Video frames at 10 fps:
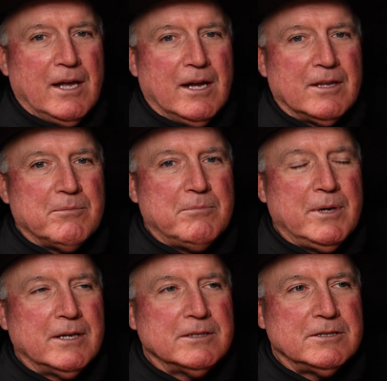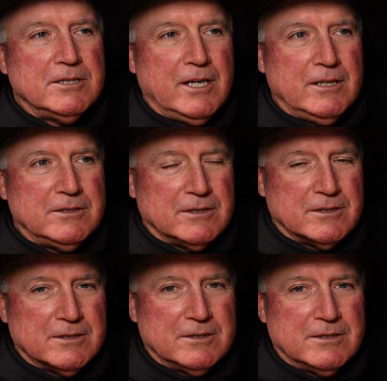And the biggest
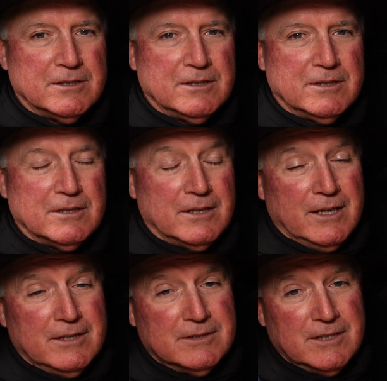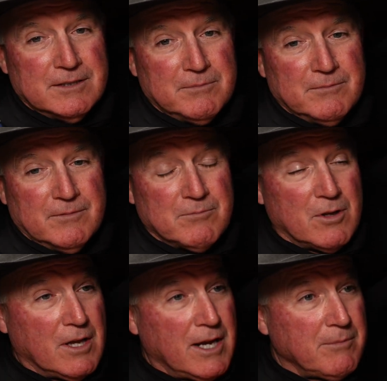changes, I hate to say, is from
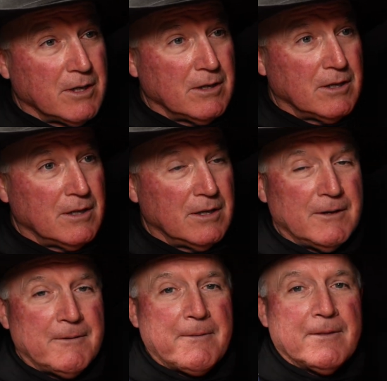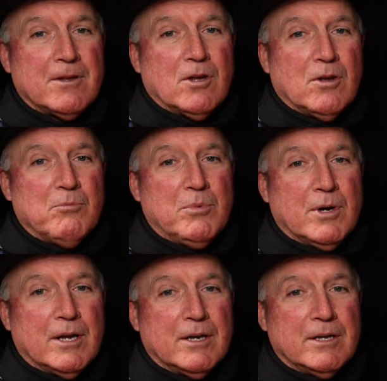climate.
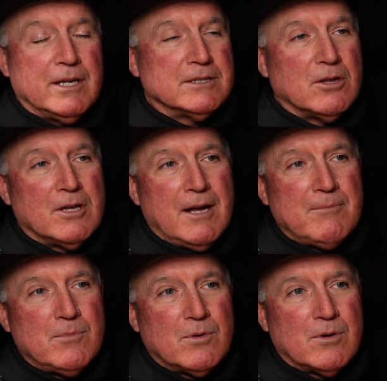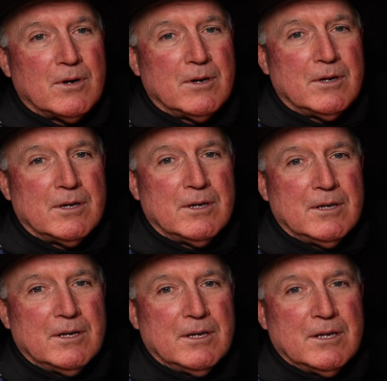but it's a lot more
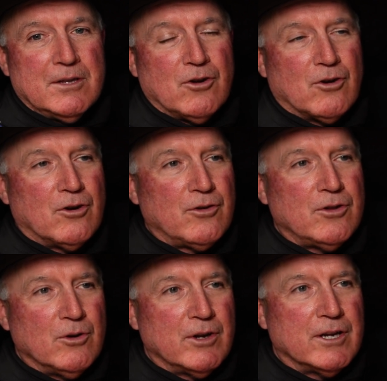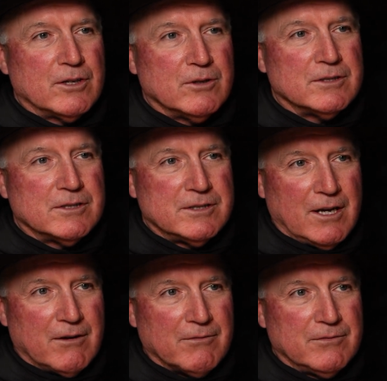the earth doing it to
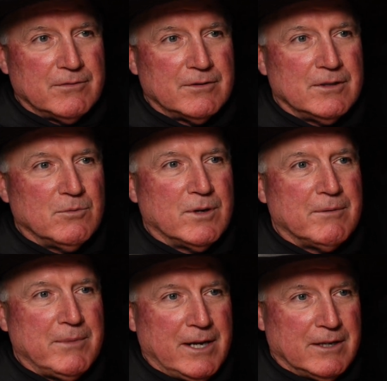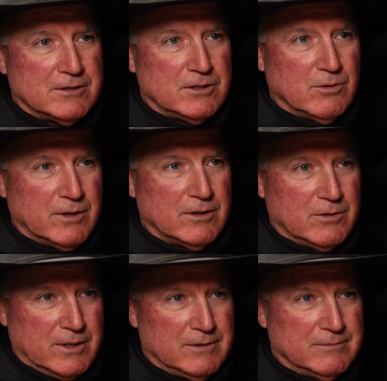itself than what man is doing
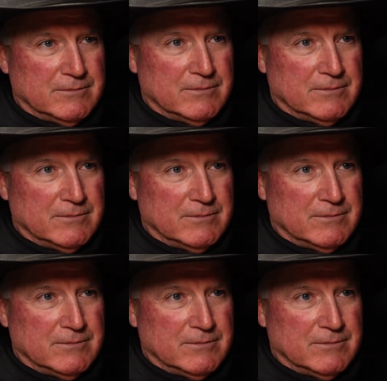to it.